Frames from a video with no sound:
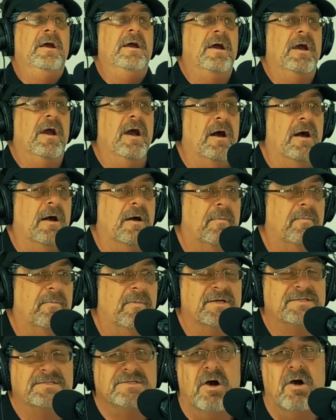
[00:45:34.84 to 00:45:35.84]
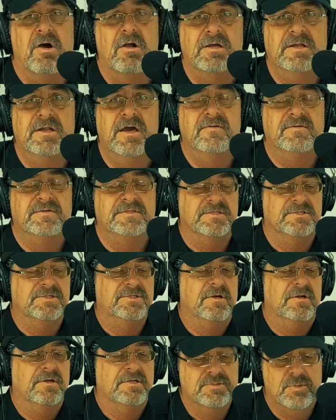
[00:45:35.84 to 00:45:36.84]
That's the Harley Davidson
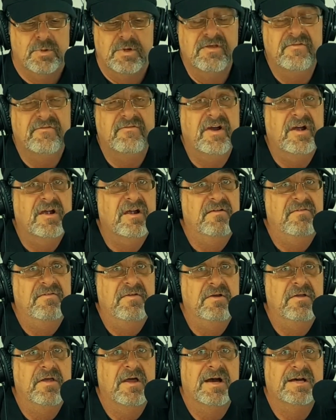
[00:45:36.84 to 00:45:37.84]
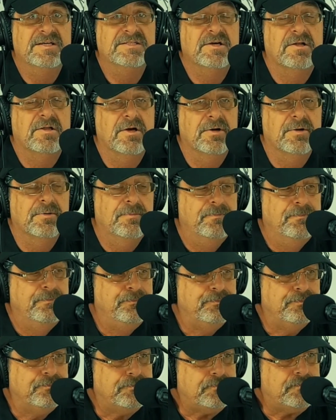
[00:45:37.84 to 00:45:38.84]
shirt. It's one of the very few that I still own.
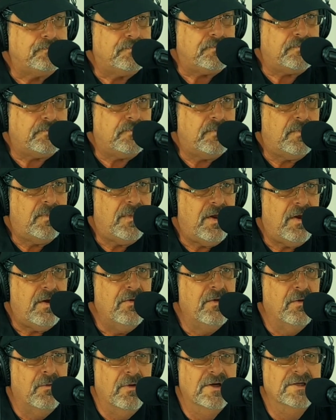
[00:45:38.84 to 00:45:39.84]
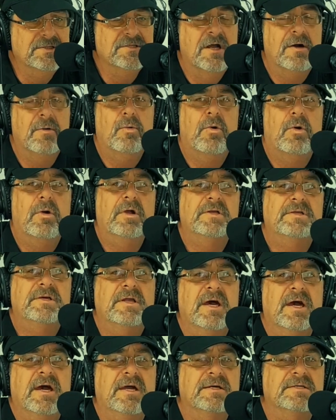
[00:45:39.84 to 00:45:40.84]
The reason I wore it
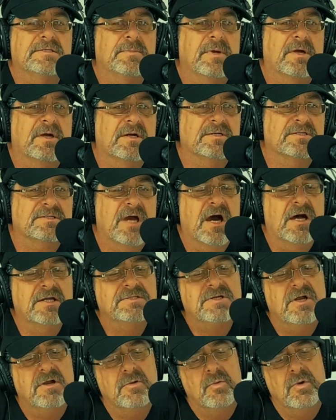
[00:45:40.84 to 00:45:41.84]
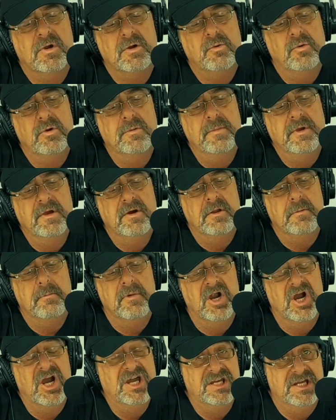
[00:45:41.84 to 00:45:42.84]
today is because God started working with me on
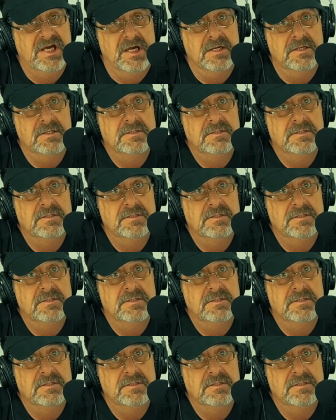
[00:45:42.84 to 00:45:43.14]
branding,